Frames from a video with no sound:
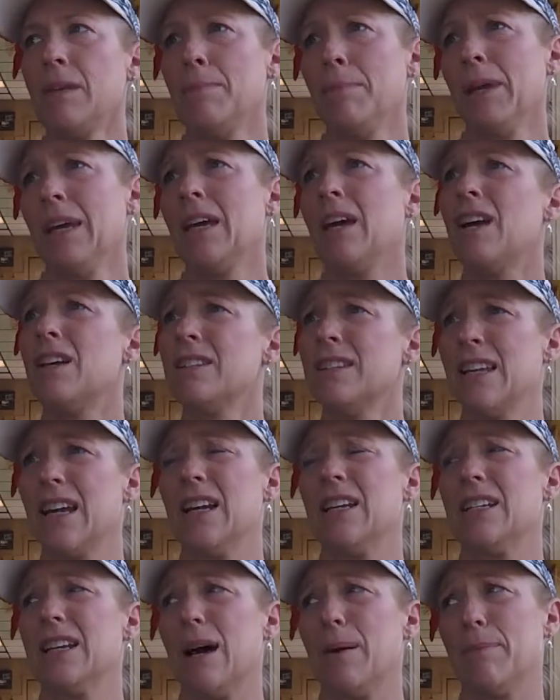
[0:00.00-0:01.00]
because they
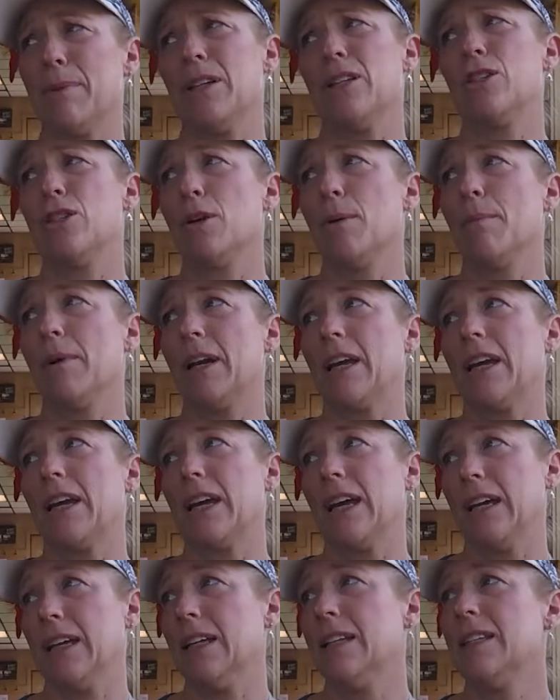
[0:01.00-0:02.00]
adopted so many
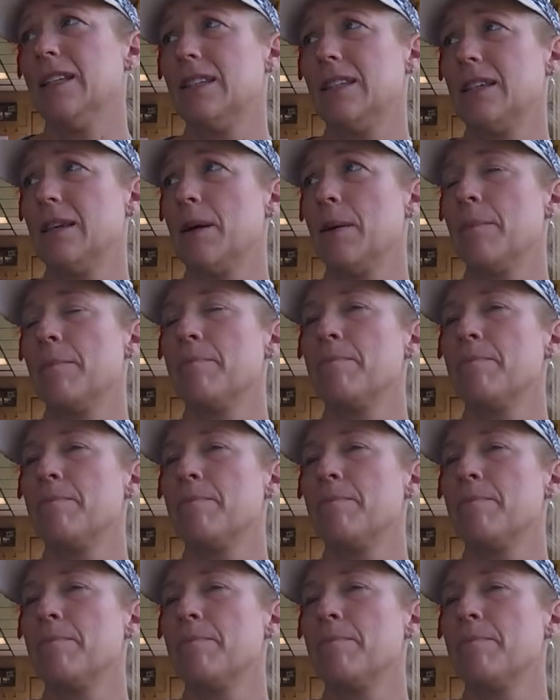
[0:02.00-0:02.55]
kids.